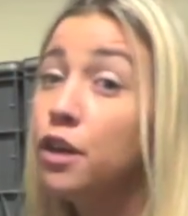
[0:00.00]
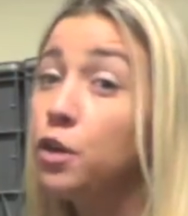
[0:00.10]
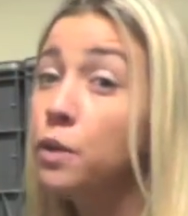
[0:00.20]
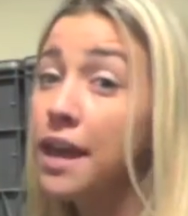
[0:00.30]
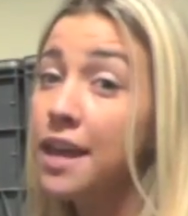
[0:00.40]

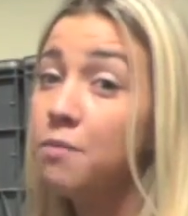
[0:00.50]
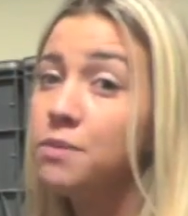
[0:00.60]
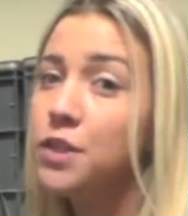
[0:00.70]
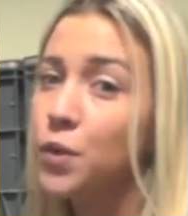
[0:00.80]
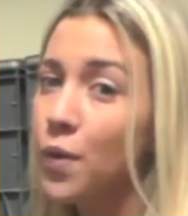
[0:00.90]
You
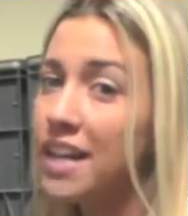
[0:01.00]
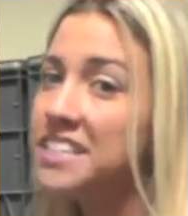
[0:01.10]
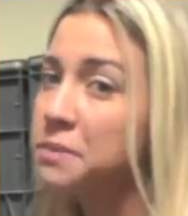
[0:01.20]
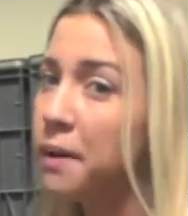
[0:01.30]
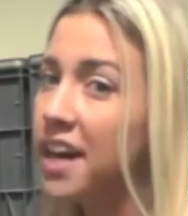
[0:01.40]
came to the
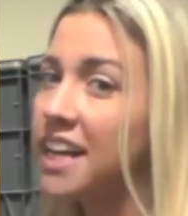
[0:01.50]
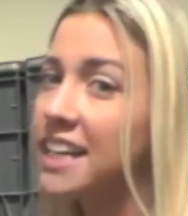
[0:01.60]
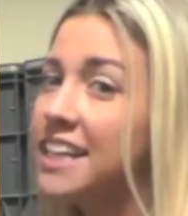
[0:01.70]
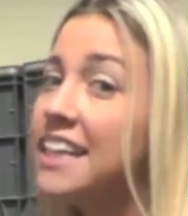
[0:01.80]
right spot.